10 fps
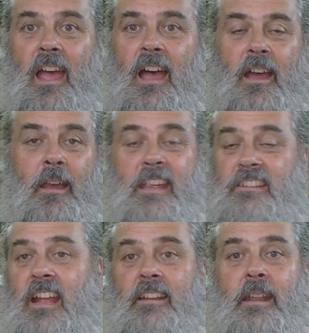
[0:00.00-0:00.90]
It's
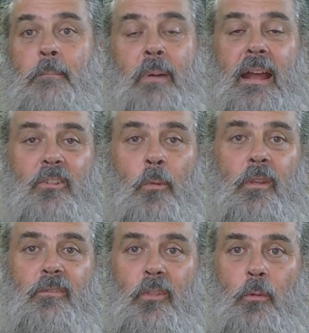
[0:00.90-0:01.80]
had an impact on me
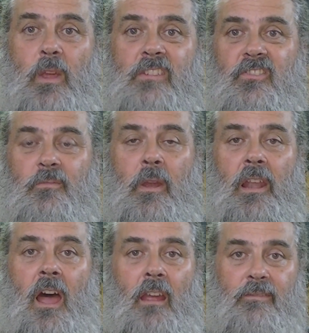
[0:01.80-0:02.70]
for the rest of my
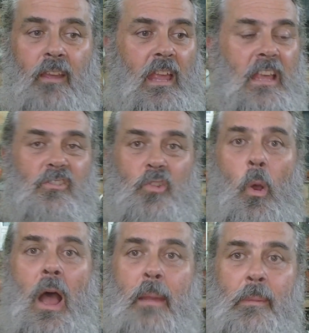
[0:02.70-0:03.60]
life.
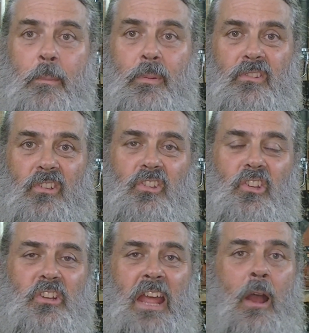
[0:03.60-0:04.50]
So I'm in a
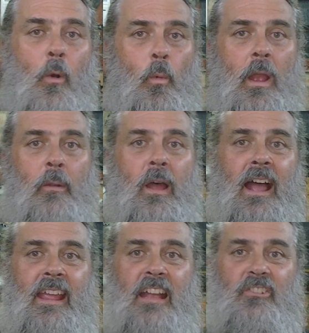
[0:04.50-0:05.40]
position now where
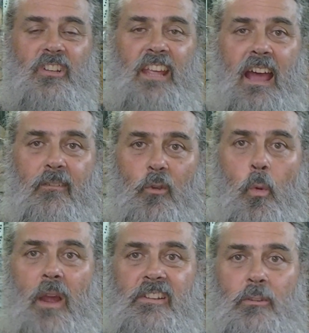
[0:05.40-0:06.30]
I actually have
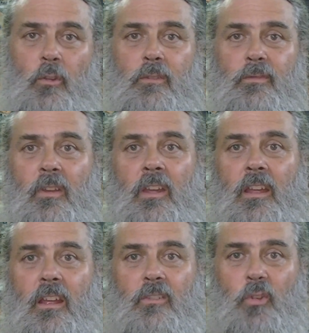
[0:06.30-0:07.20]
quite a lot of
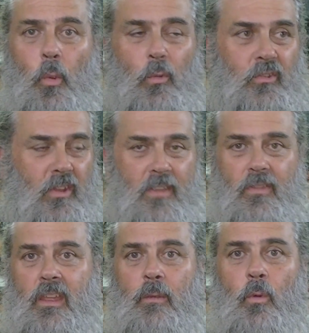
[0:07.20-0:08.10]
tools in
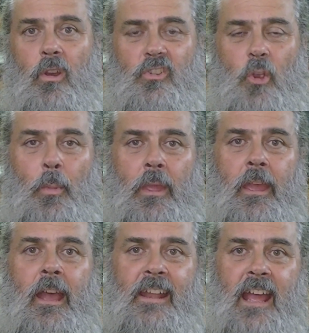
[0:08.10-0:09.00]
the workshop
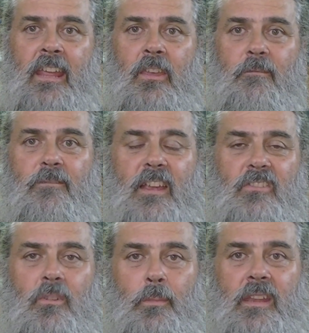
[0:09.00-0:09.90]
here, and I confess
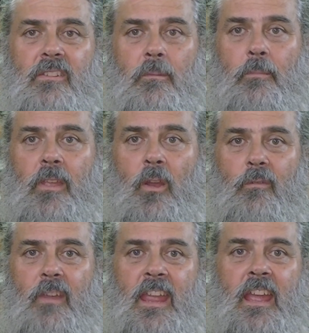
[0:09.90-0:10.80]
to being something of
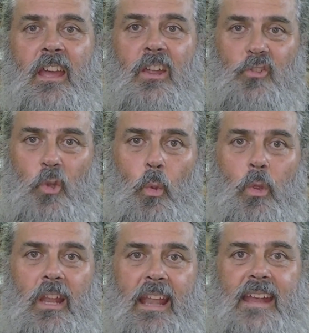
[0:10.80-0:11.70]
a tool
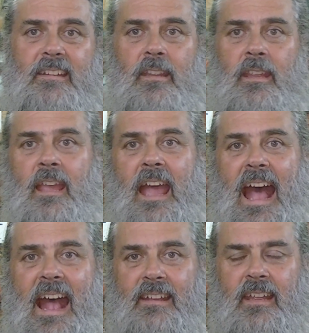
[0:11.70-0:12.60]
collecting
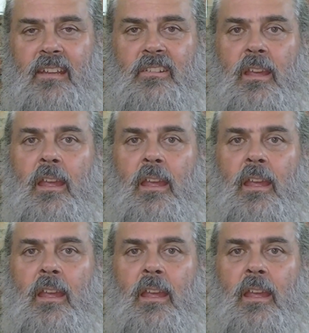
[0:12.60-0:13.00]
addict.